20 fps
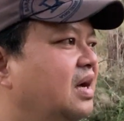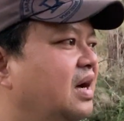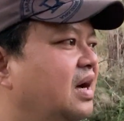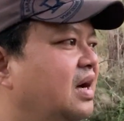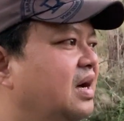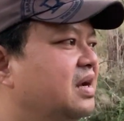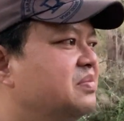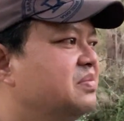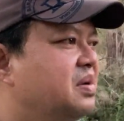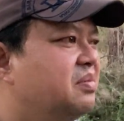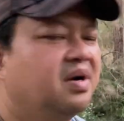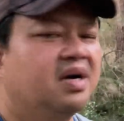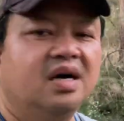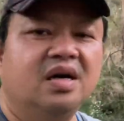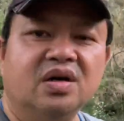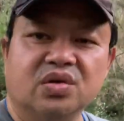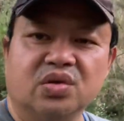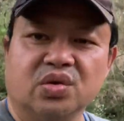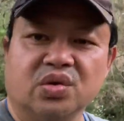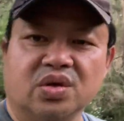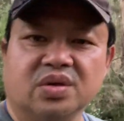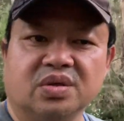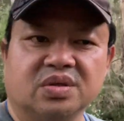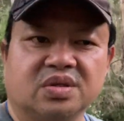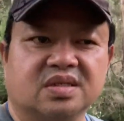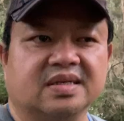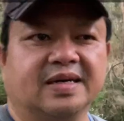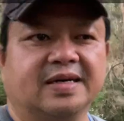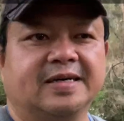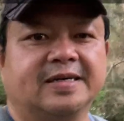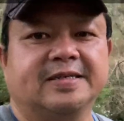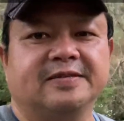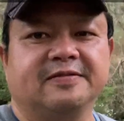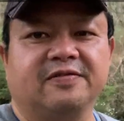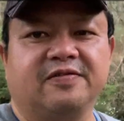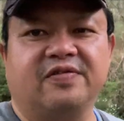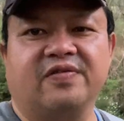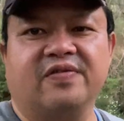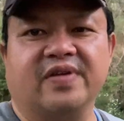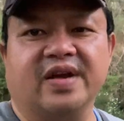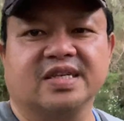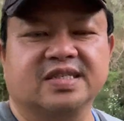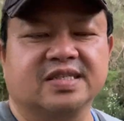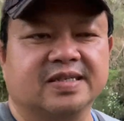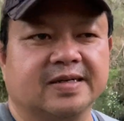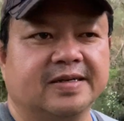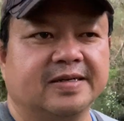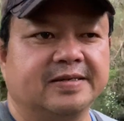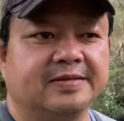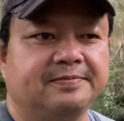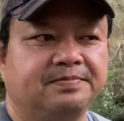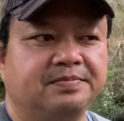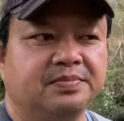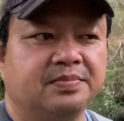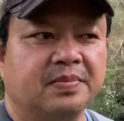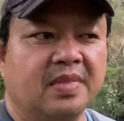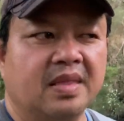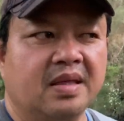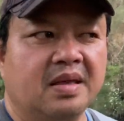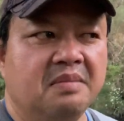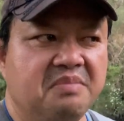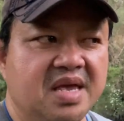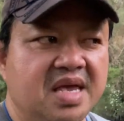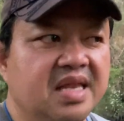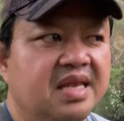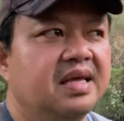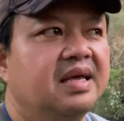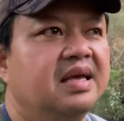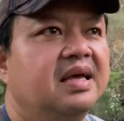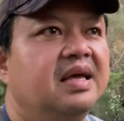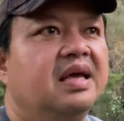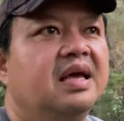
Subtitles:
Remember to use fresh meat.